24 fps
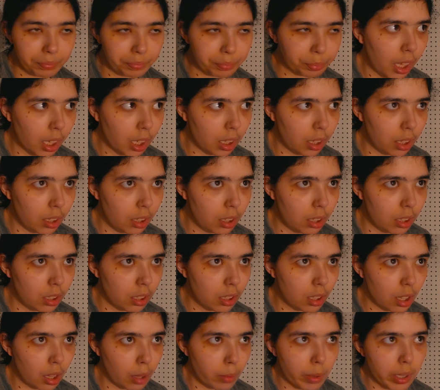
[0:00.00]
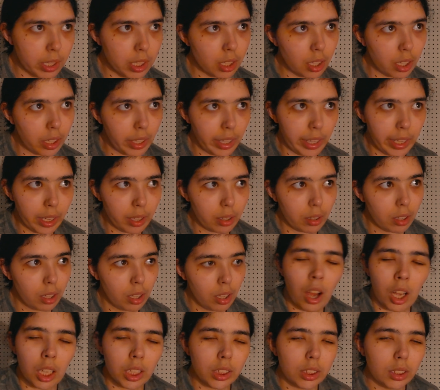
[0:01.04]
And they basically
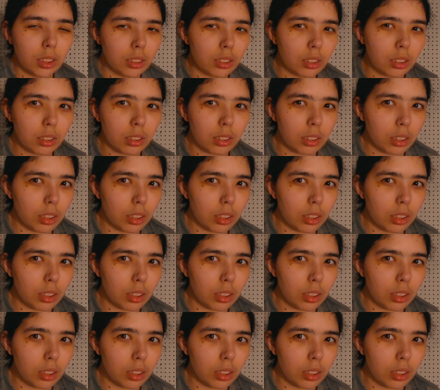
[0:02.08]
haunt